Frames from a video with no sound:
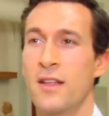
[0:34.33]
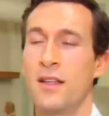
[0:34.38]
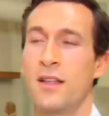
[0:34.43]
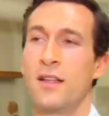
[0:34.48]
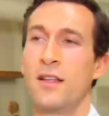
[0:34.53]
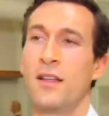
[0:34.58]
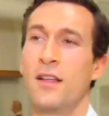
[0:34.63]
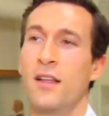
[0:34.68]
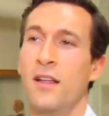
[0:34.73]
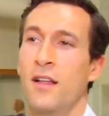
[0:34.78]
that a
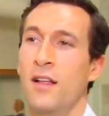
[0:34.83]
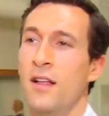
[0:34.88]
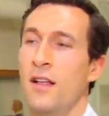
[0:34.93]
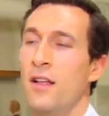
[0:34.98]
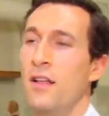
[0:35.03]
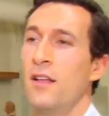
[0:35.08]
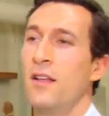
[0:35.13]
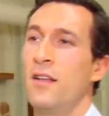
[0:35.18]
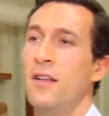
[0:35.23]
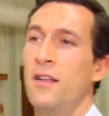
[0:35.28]
lot of
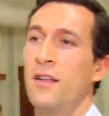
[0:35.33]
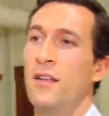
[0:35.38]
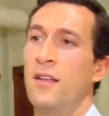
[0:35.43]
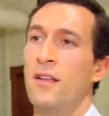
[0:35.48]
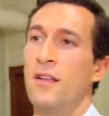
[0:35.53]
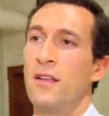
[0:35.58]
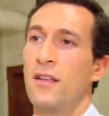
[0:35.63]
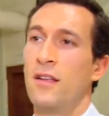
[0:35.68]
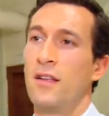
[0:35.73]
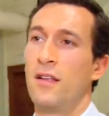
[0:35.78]
people maybe don't
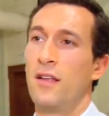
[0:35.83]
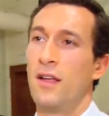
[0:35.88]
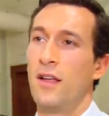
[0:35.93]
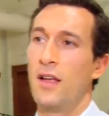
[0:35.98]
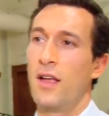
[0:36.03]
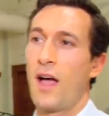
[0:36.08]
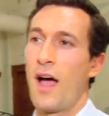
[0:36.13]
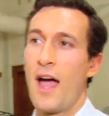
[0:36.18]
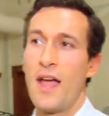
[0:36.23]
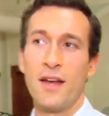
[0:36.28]
know that well.
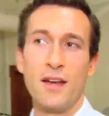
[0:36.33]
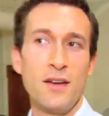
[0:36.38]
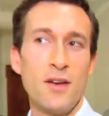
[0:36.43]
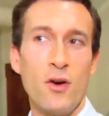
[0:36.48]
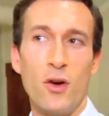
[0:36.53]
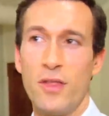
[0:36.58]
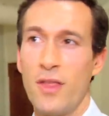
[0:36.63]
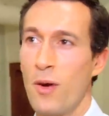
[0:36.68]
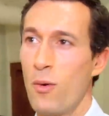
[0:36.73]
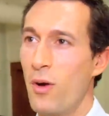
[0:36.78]
I
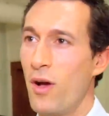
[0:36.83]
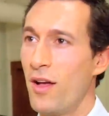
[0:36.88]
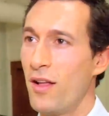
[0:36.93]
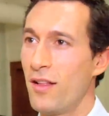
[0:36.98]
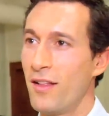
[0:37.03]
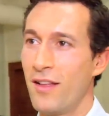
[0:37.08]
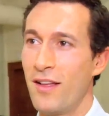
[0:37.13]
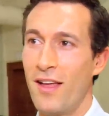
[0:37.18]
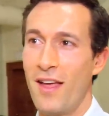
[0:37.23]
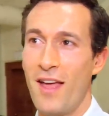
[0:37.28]
didn't know it that
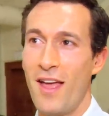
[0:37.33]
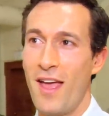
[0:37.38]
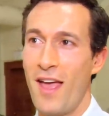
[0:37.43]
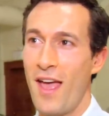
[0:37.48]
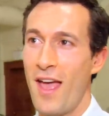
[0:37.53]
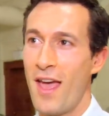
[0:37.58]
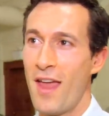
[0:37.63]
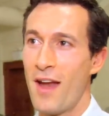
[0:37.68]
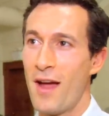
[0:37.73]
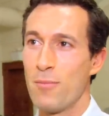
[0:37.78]
well,
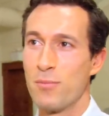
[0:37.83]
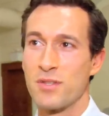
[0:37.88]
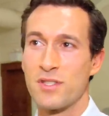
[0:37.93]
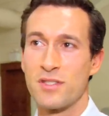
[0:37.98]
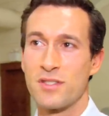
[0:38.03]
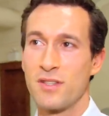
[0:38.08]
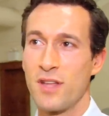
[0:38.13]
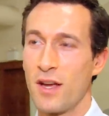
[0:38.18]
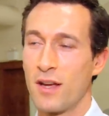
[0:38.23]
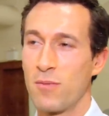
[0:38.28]
and I'm
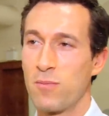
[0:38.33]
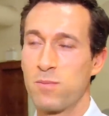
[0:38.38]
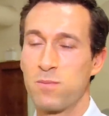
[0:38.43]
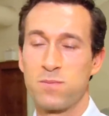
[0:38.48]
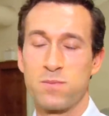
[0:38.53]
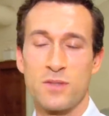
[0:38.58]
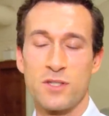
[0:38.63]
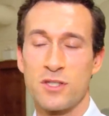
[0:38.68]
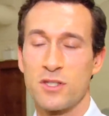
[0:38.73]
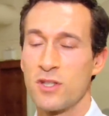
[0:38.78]
like
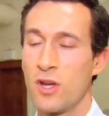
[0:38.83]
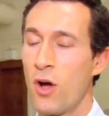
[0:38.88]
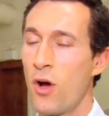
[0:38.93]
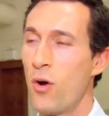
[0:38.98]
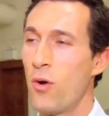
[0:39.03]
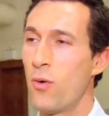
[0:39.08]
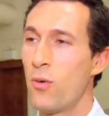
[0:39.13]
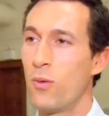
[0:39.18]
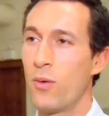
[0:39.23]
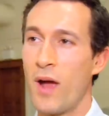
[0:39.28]

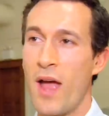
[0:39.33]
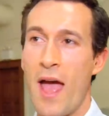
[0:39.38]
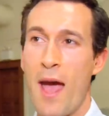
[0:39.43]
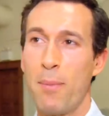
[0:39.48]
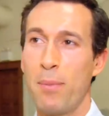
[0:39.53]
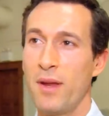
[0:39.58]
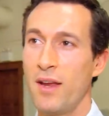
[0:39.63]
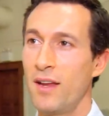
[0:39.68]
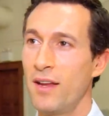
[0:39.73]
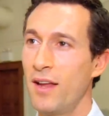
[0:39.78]
so
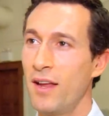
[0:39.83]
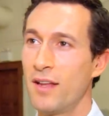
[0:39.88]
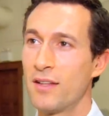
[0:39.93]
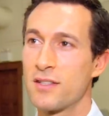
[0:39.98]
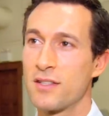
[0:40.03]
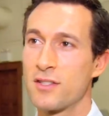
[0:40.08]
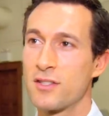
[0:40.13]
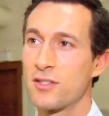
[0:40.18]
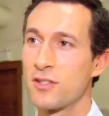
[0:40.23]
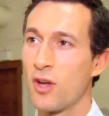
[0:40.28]
happy.
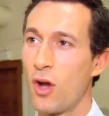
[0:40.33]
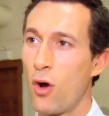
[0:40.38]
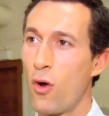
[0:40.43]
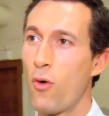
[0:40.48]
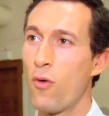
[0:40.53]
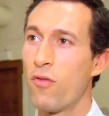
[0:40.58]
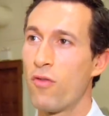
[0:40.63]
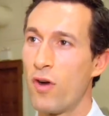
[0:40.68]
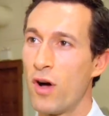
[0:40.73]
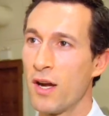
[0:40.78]
It's
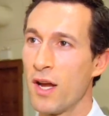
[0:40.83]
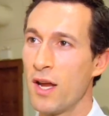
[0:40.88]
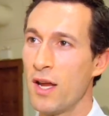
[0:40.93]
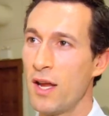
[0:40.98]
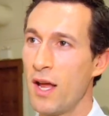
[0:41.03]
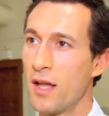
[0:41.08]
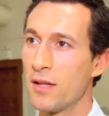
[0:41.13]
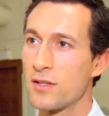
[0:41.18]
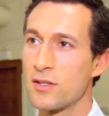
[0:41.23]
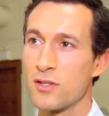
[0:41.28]
so
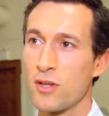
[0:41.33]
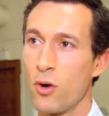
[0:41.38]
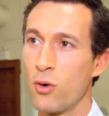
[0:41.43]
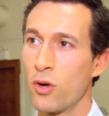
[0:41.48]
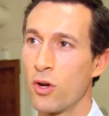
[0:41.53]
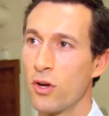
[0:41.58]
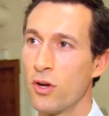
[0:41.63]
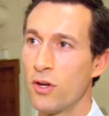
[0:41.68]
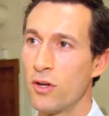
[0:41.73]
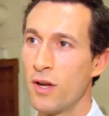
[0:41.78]
funny and
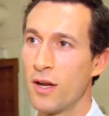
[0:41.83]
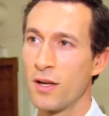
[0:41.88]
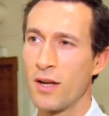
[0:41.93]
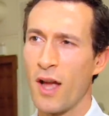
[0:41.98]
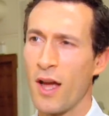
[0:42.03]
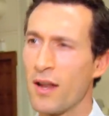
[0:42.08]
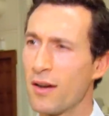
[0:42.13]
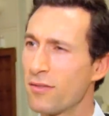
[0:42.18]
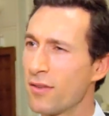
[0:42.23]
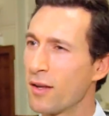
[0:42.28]
so good
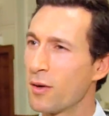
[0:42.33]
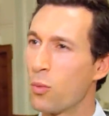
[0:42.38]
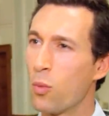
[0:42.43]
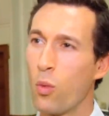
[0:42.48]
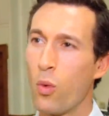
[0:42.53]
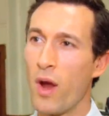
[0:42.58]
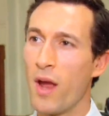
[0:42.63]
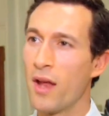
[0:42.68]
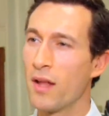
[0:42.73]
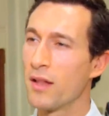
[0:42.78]
and kind of like
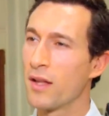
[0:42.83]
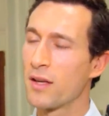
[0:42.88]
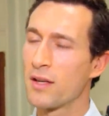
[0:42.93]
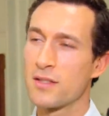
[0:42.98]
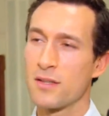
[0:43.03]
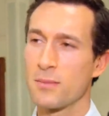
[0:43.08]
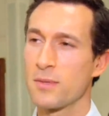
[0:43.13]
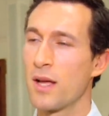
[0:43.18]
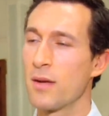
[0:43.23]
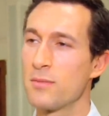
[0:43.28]
wait
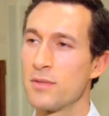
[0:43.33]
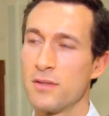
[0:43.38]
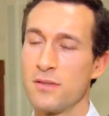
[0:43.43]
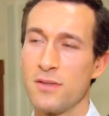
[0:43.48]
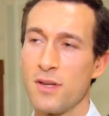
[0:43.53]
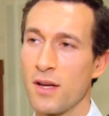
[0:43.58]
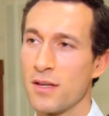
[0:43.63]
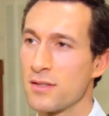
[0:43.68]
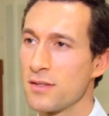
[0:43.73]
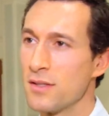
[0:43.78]
like sometimes
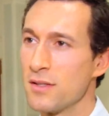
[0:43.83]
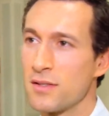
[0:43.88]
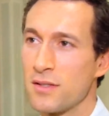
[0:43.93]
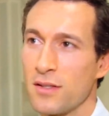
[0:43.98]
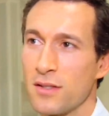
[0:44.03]
you dust these